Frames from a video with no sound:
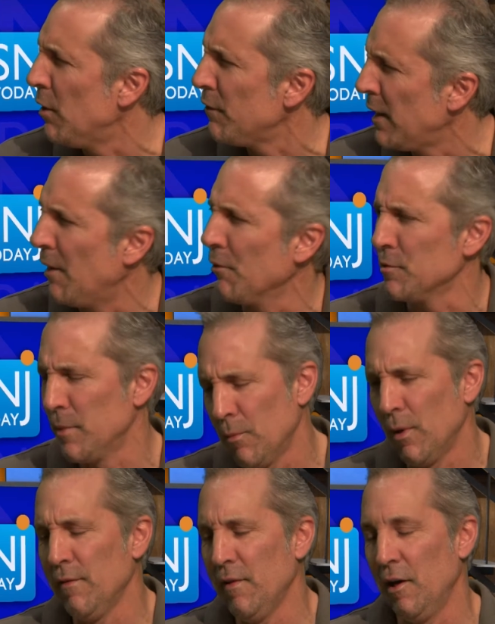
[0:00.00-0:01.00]
flowers. My
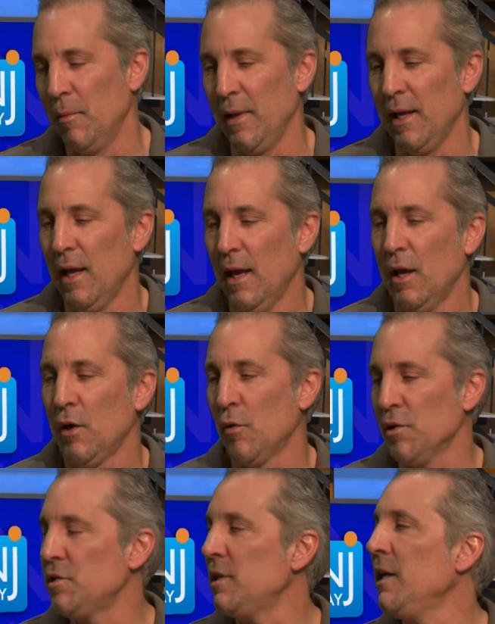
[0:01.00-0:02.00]
wife helped me.
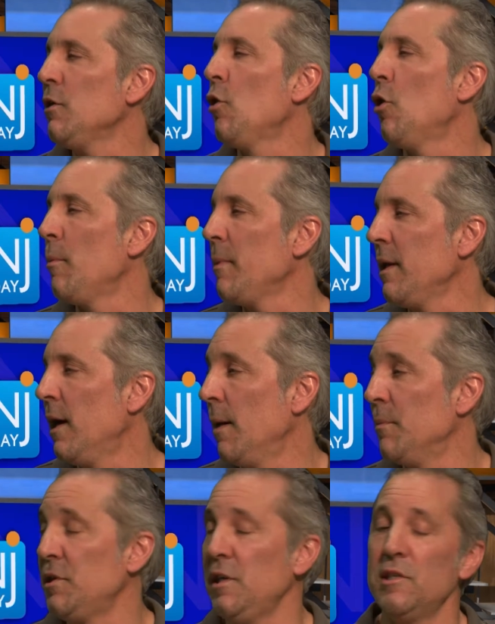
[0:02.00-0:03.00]
Christine called me
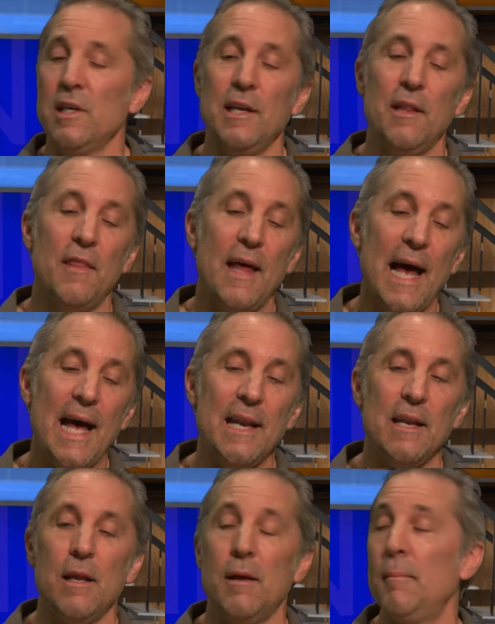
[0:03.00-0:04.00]
up. She said,
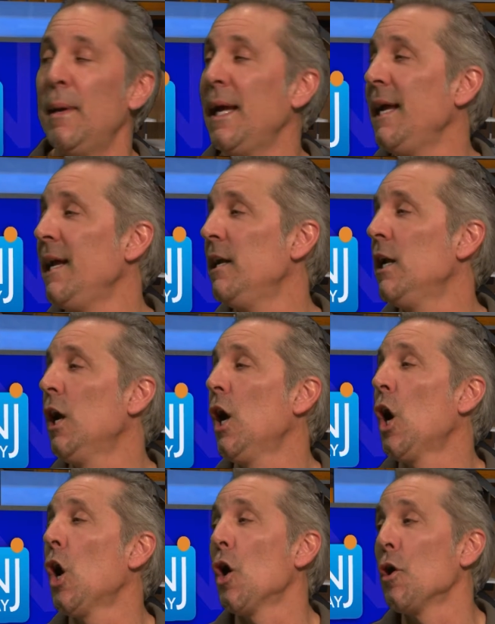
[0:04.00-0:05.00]
that made
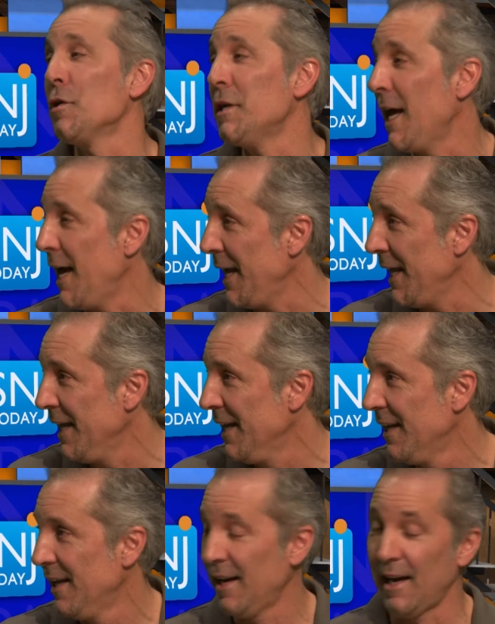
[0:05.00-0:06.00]
her day.
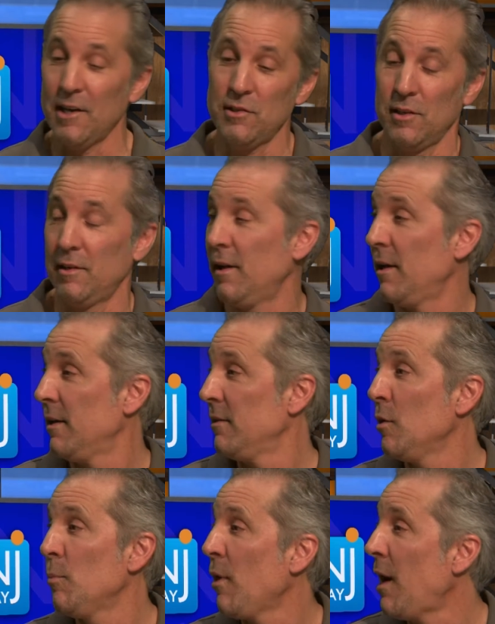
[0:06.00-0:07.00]
I said,
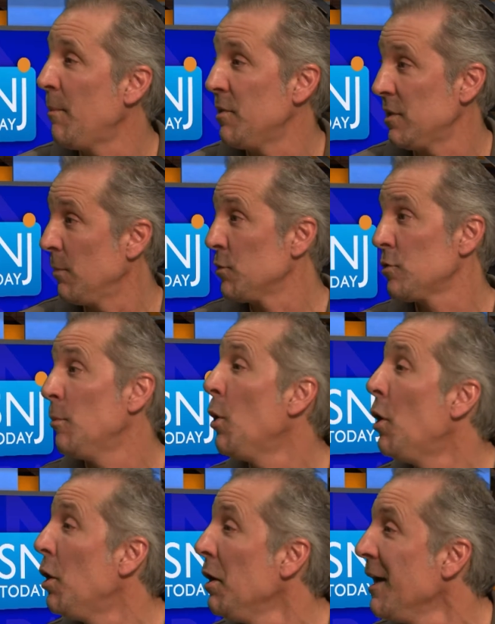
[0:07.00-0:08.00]
no problem. I said, it was
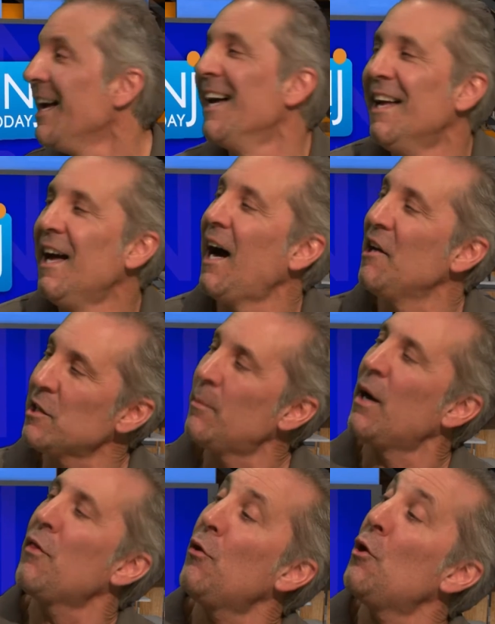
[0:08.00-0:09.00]
small. I said, but
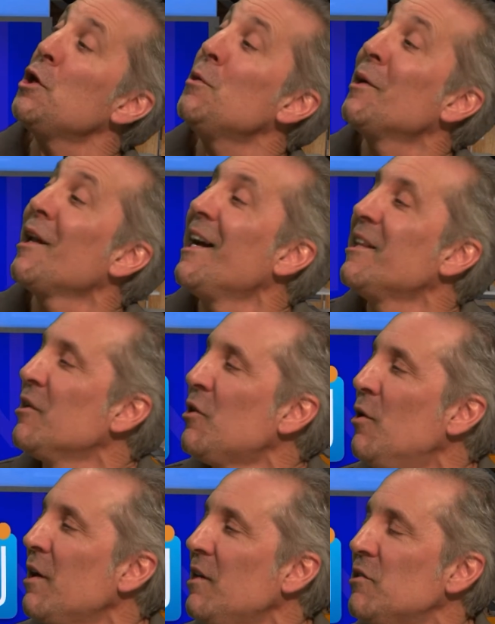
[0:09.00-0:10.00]
I thought you would like the
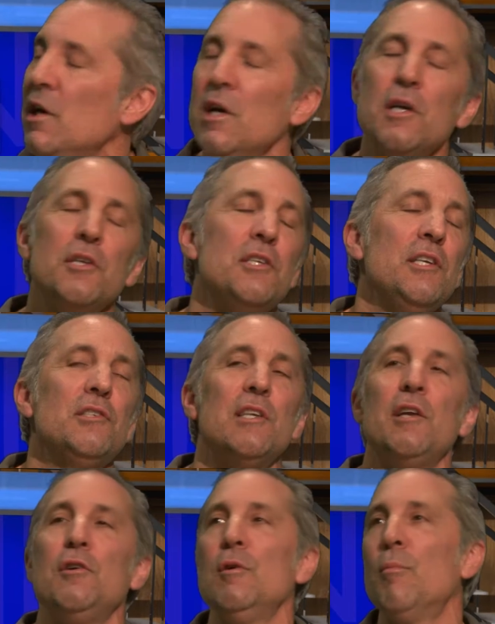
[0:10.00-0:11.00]
cookies. She
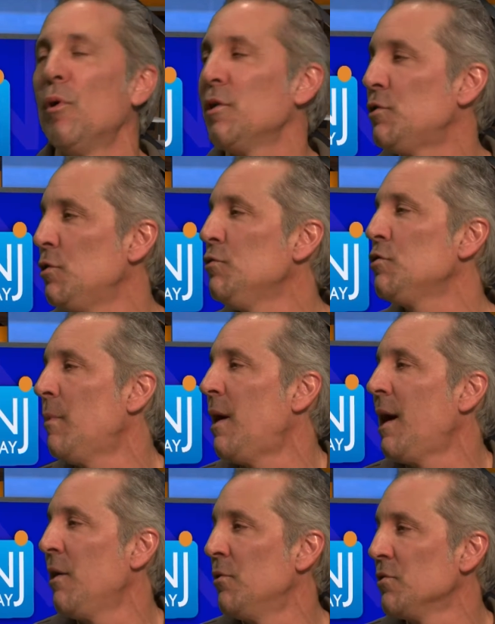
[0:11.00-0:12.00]
said, you brought 2
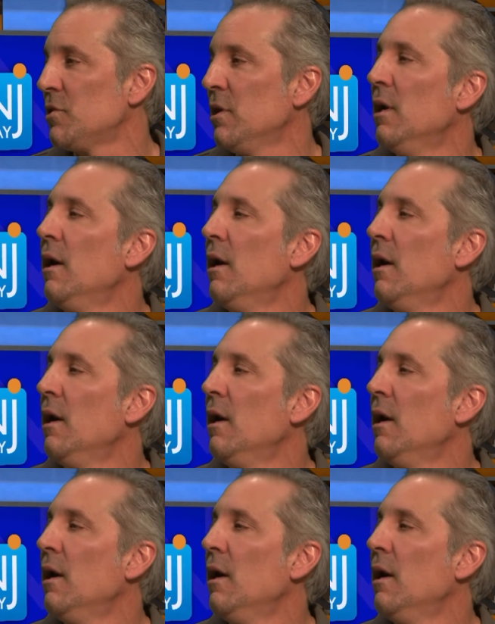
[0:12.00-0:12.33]
smiles